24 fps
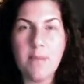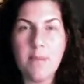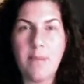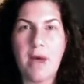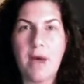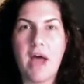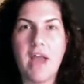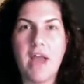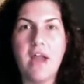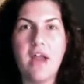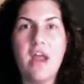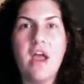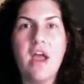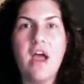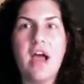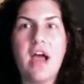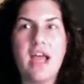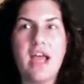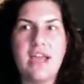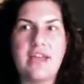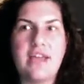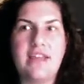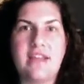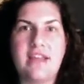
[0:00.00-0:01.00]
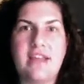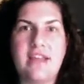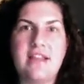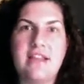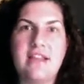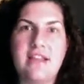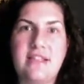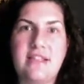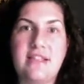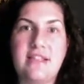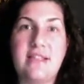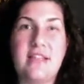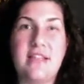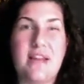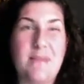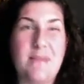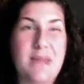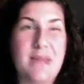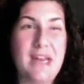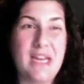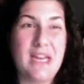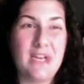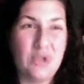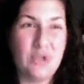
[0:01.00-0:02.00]
But I think that this is going to
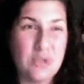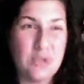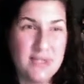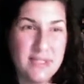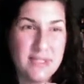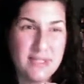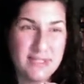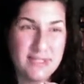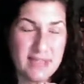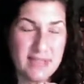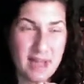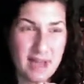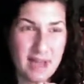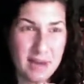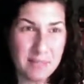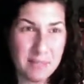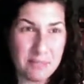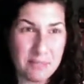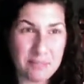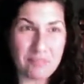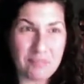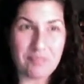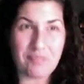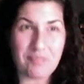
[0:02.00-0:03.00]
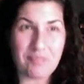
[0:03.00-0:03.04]
be an interesting time